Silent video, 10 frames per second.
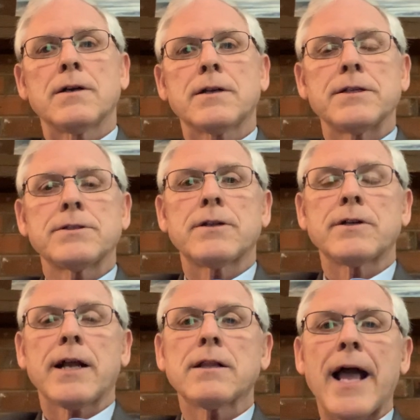
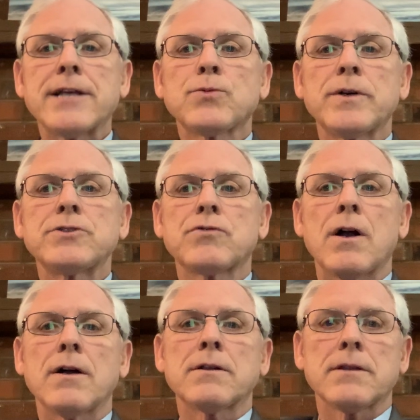considered a class 1
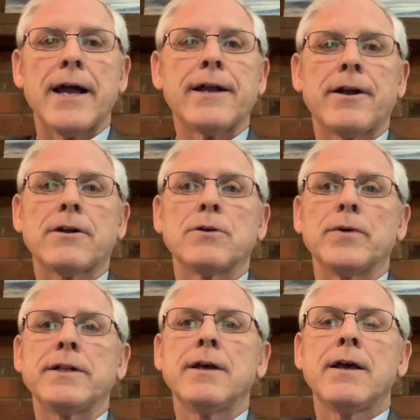drug like heroin,